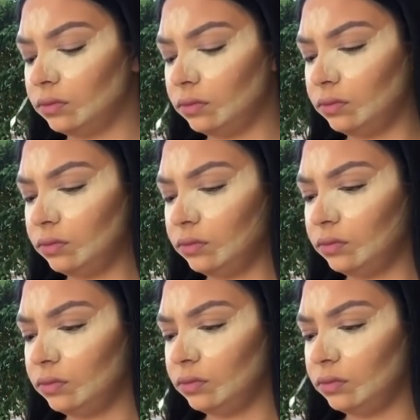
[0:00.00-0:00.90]

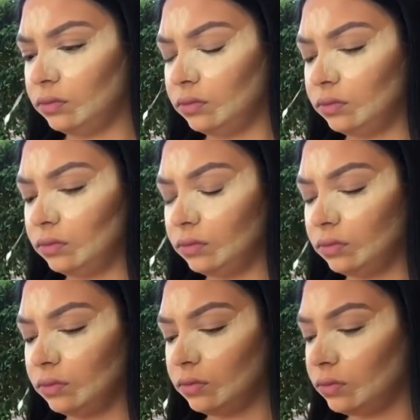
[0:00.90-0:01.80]

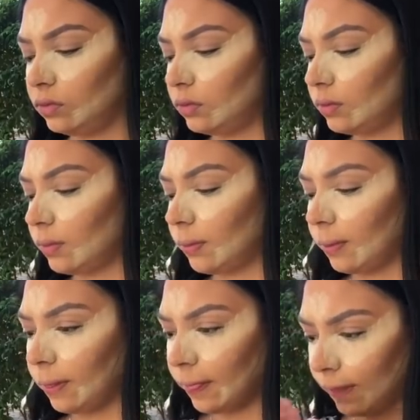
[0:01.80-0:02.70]

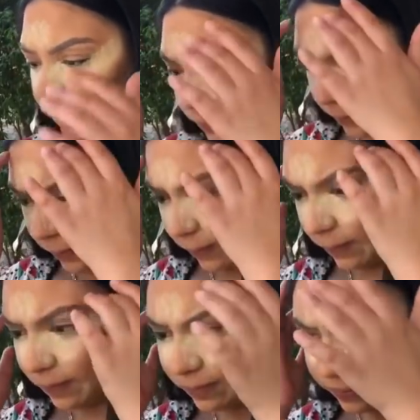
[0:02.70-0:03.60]

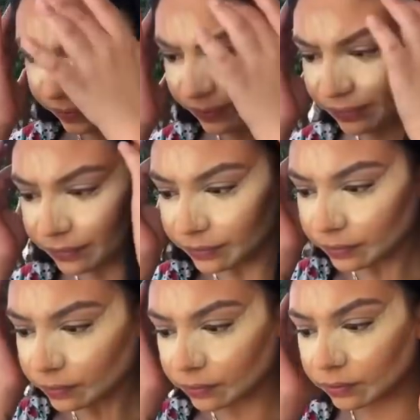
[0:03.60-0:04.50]

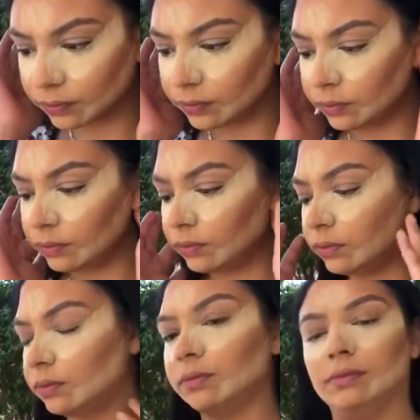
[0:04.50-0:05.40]

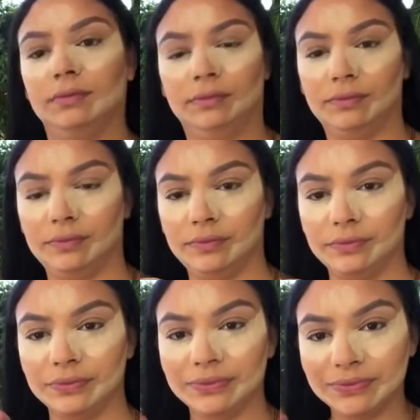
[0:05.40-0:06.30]

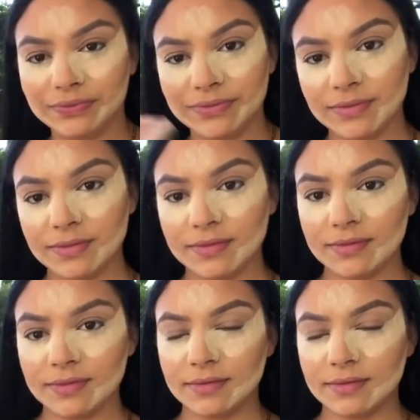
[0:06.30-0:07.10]
(not speaking)